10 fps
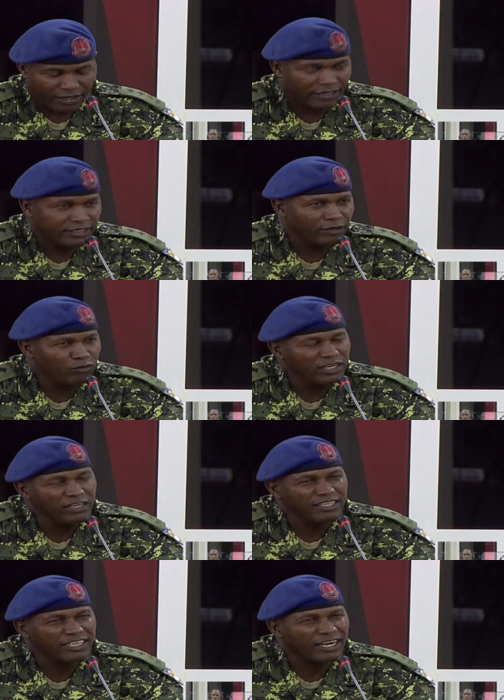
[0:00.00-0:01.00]
I said, with
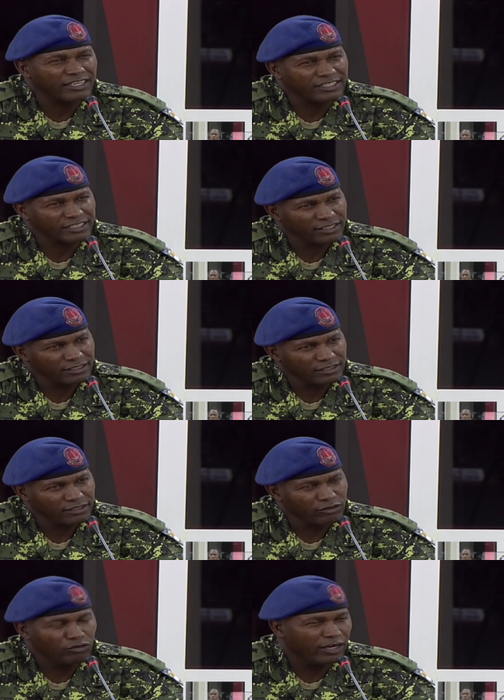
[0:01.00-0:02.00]
the threats
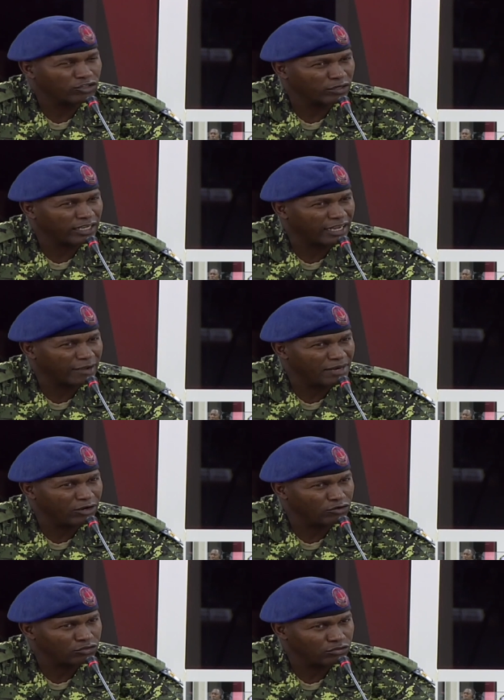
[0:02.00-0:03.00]
you are talking
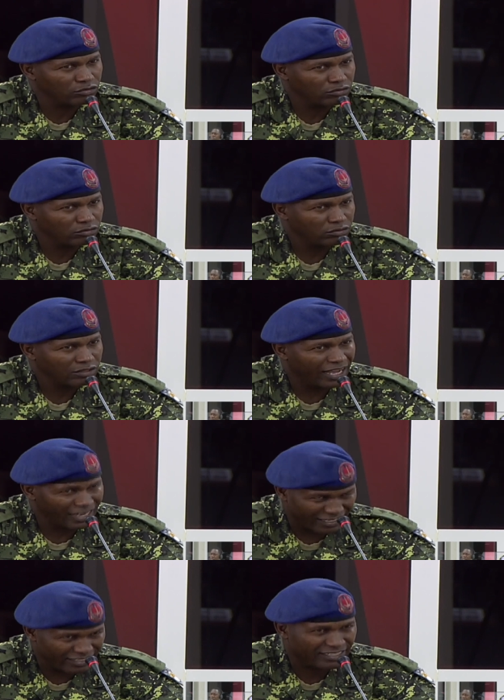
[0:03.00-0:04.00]
about
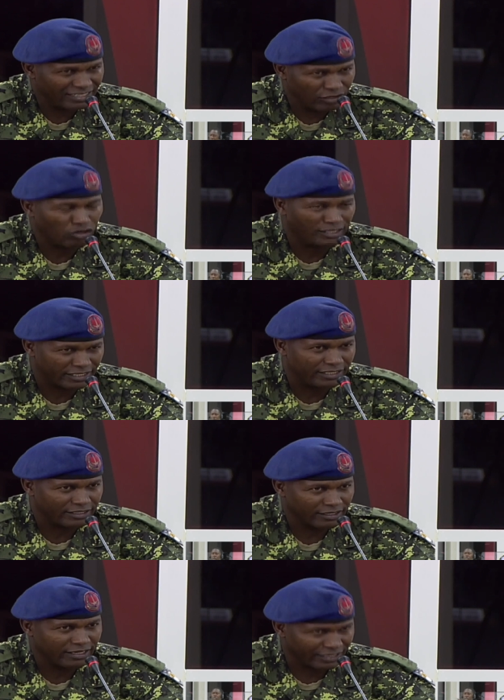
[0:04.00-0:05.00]
against the country,
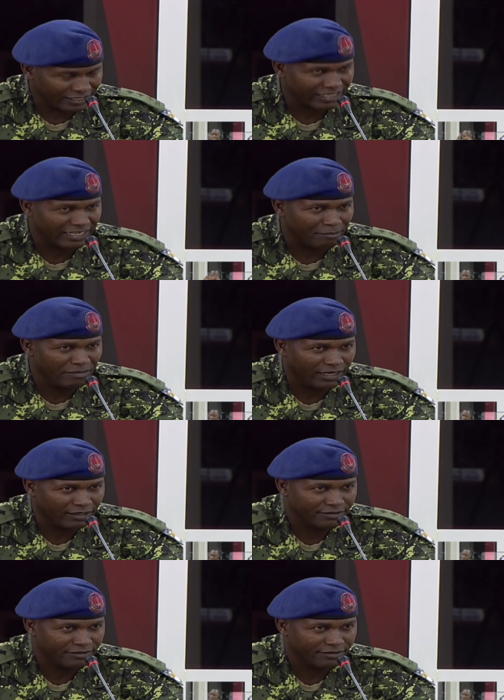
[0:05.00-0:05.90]
against Gambia,